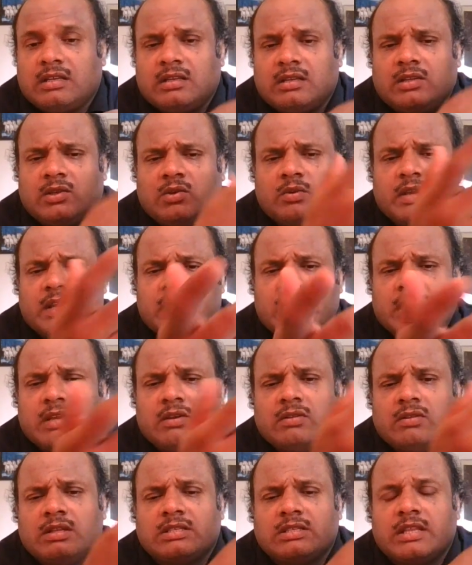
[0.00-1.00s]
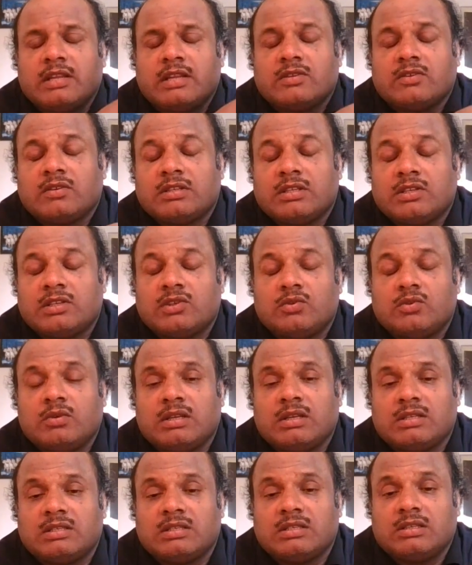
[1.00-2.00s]
you can give these resources to
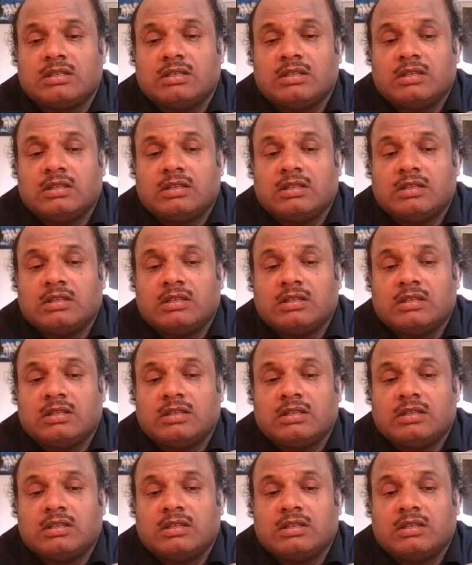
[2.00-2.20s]
us.